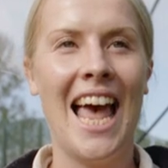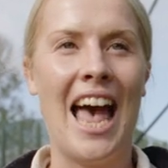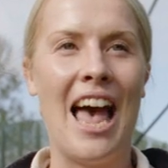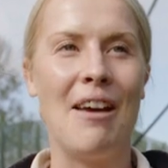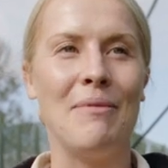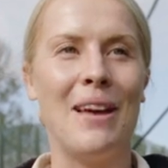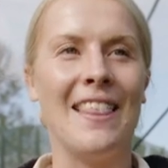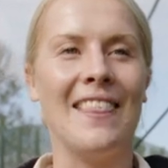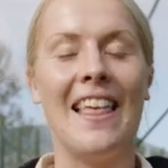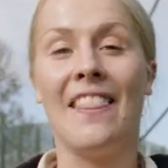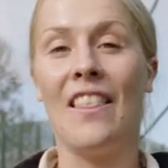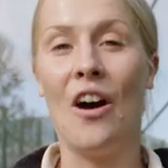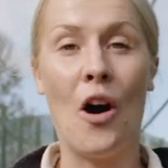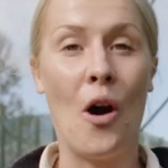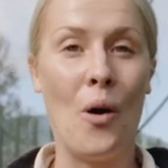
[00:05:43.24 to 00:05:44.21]
And then
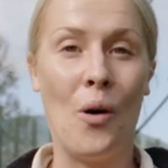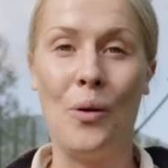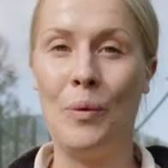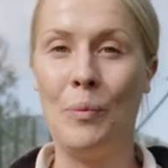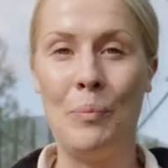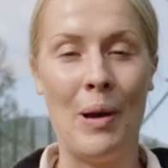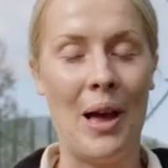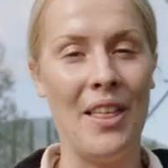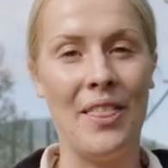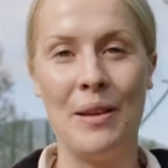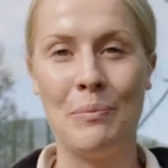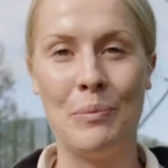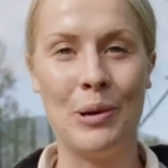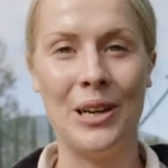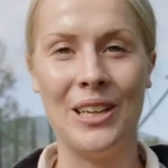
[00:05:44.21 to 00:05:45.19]
the whole
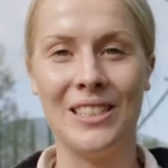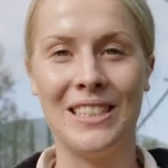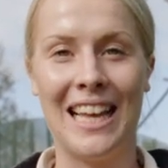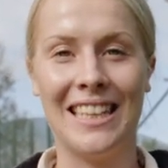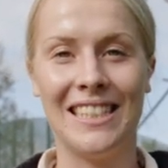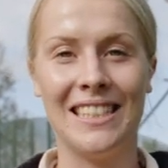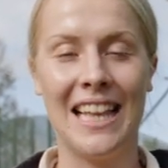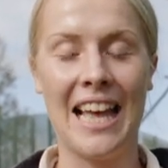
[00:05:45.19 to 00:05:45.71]
birthing process